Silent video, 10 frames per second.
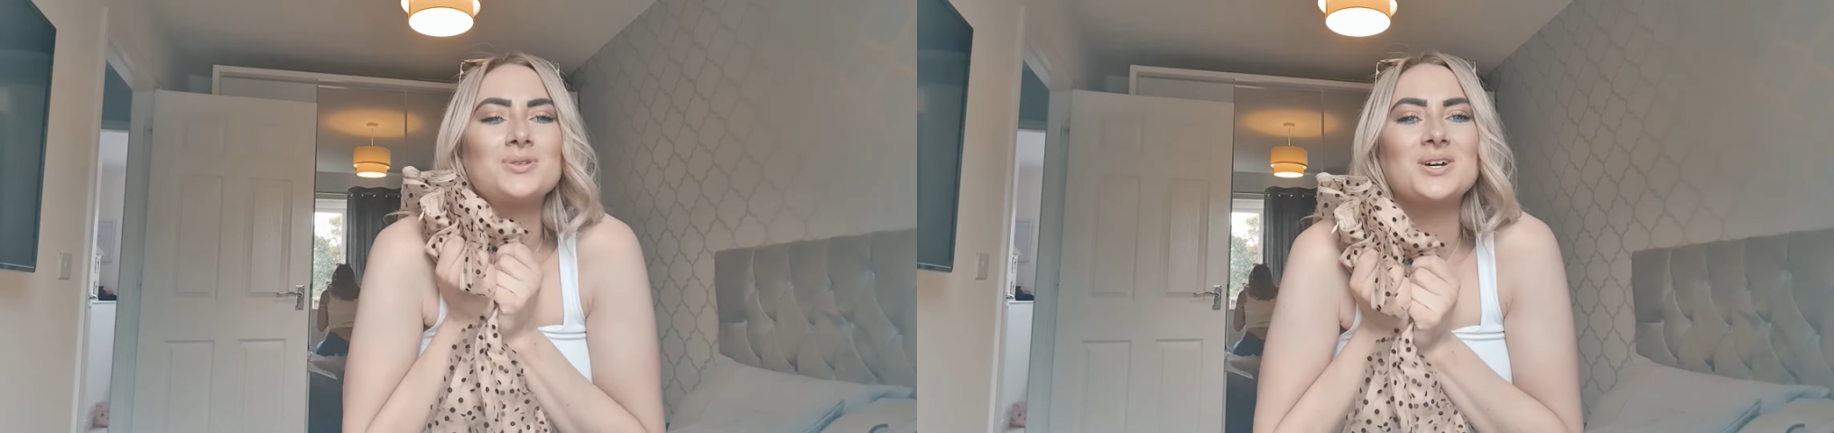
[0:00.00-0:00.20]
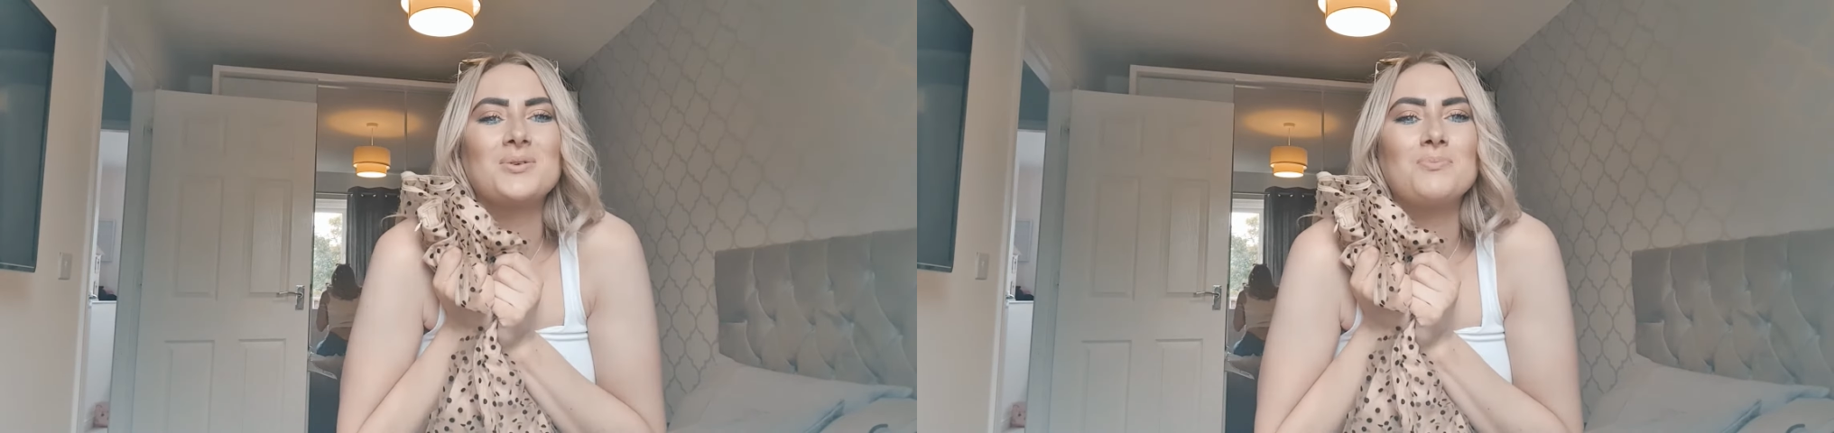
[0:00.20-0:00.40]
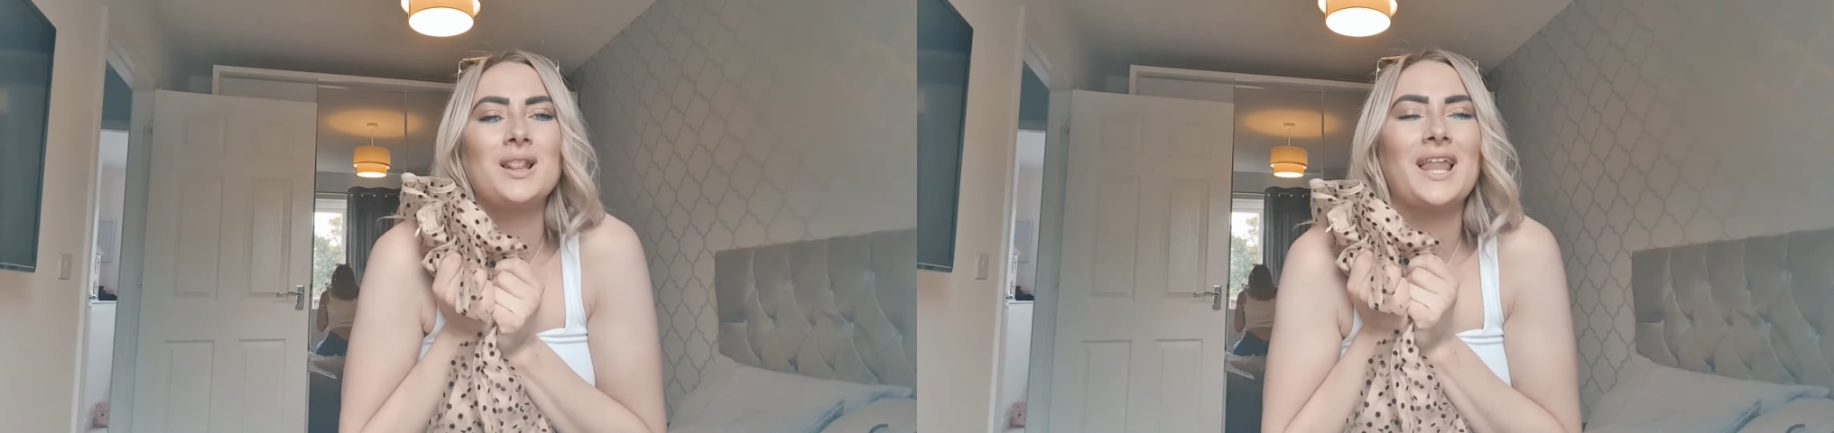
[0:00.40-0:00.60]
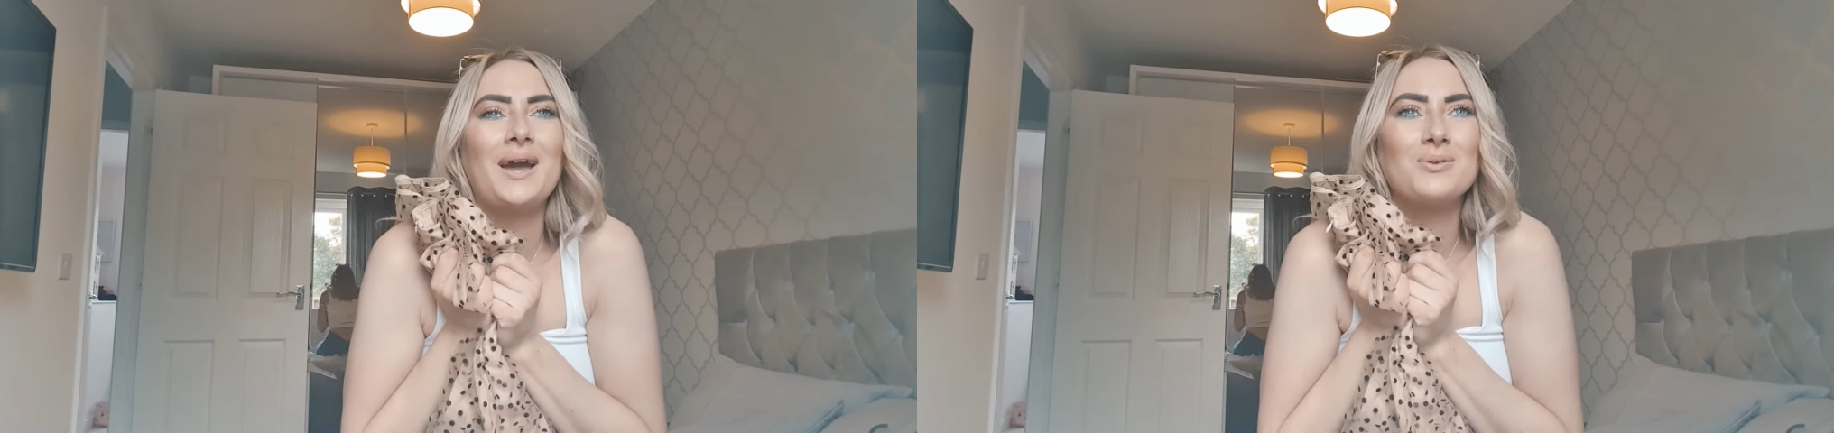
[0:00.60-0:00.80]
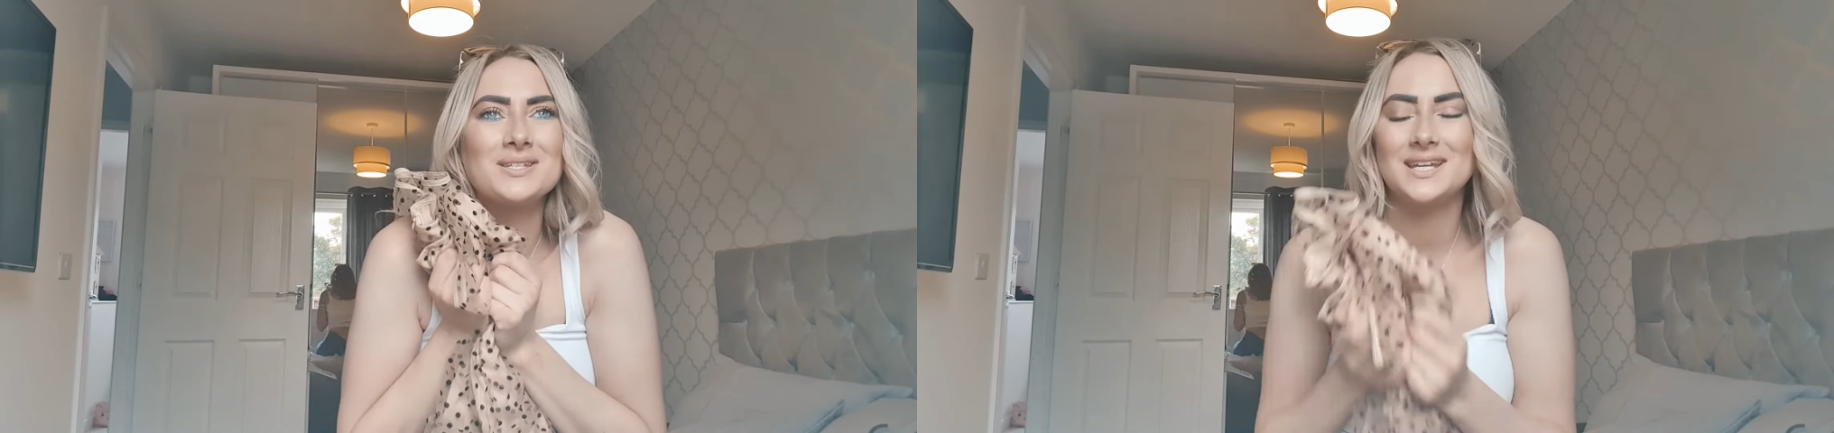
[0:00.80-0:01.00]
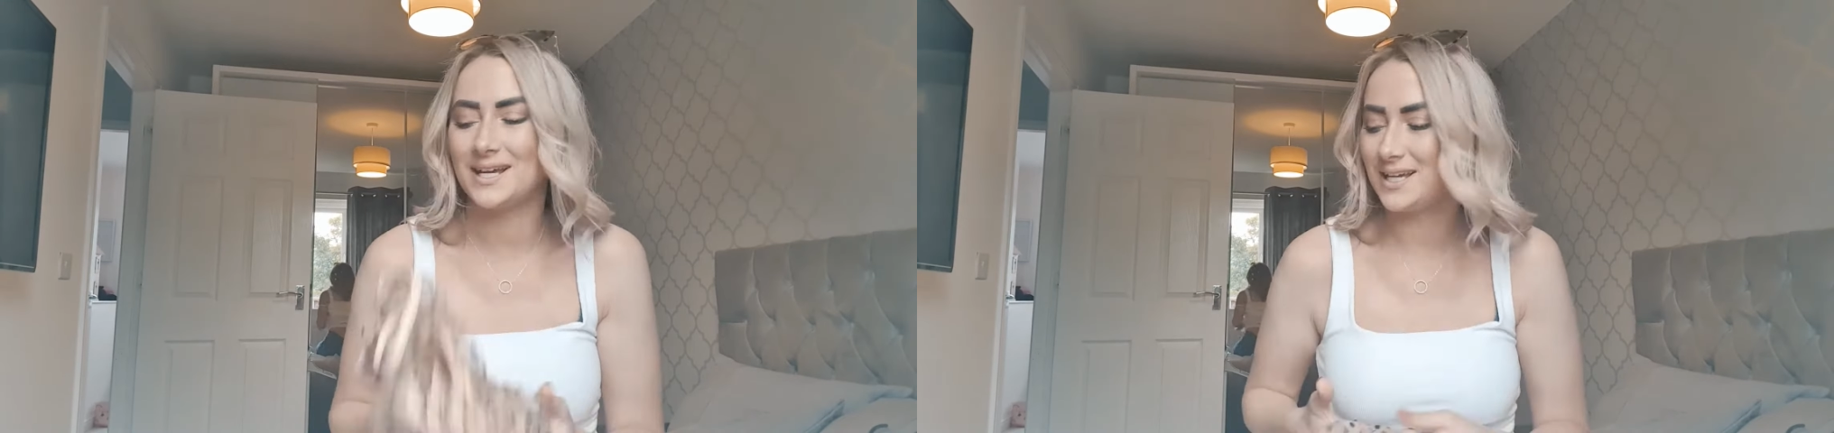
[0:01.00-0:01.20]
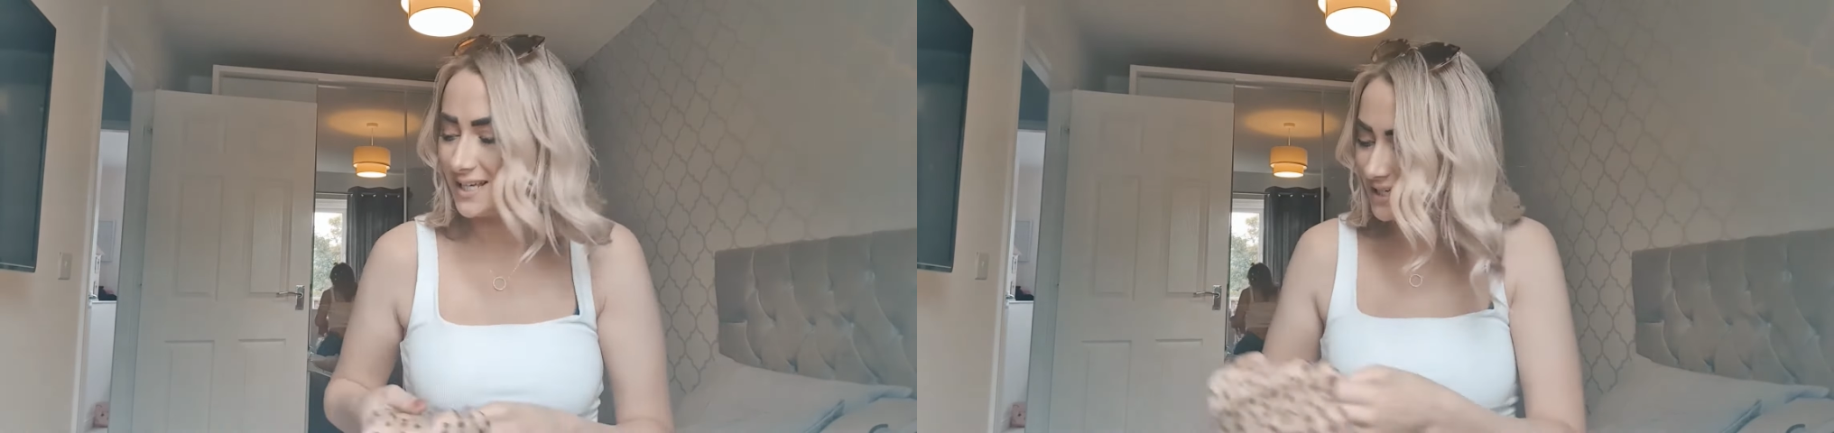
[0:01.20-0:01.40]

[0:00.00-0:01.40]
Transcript: so I can play out in it.